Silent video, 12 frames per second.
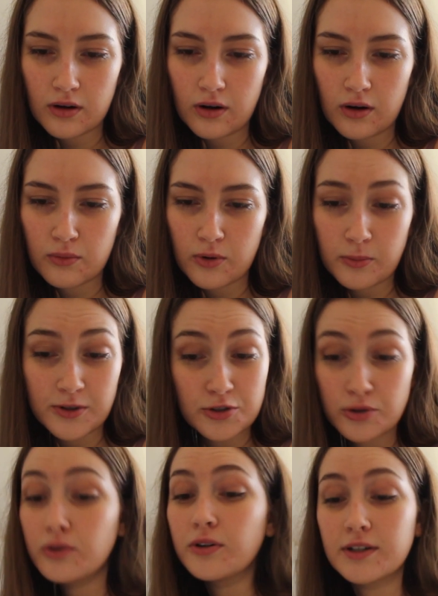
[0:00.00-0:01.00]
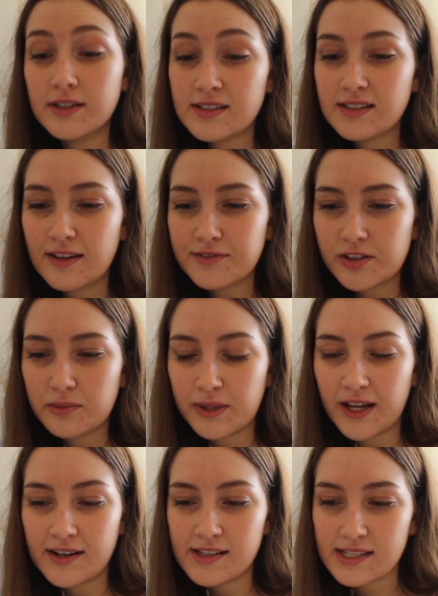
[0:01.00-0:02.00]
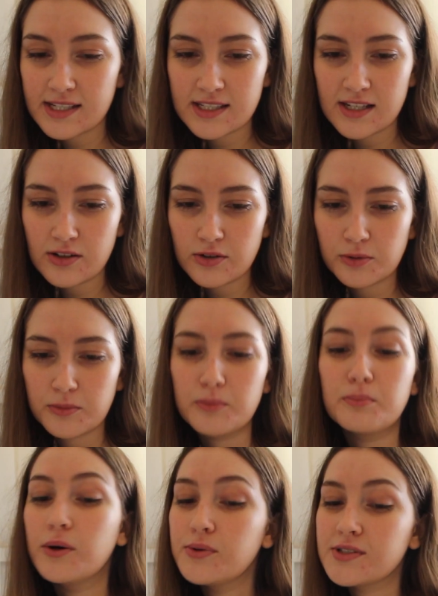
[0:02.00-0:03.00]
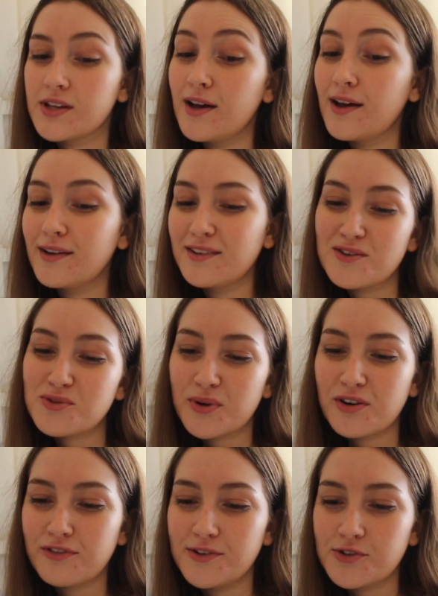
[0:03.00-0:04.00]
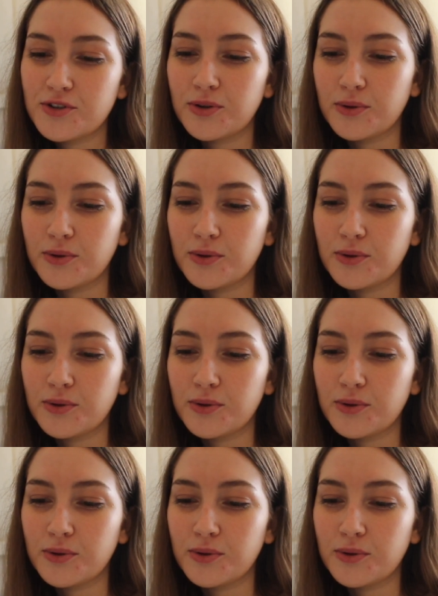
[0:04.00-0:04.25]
aromateurs left on the planet, 16-year-old Mimosa knows what her future